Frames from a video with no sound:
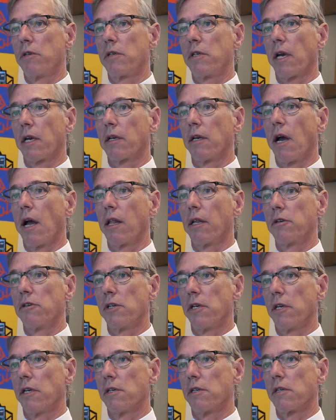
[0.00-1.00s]

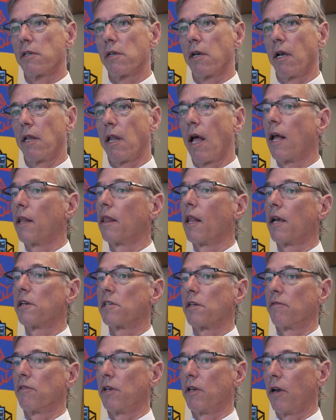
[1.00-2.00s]
Technology is a lot
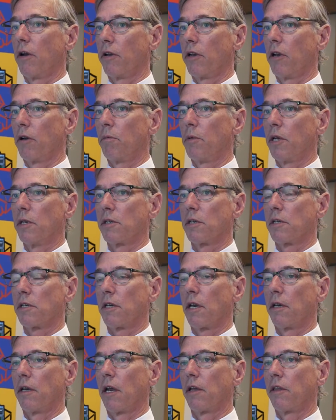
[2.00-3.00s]
less of a yo-yo because it's
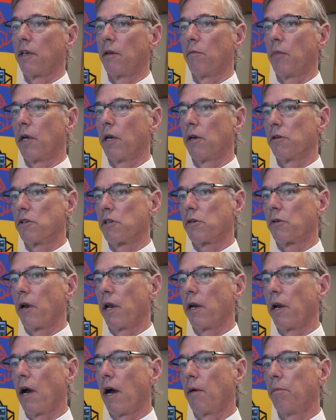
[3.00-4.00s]
done nothing but go
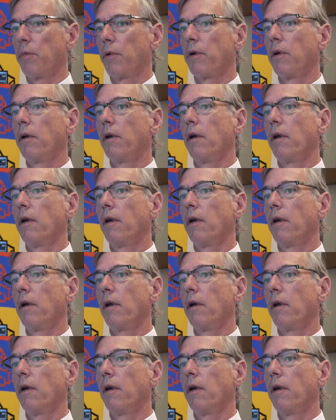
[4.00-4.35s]
straight up.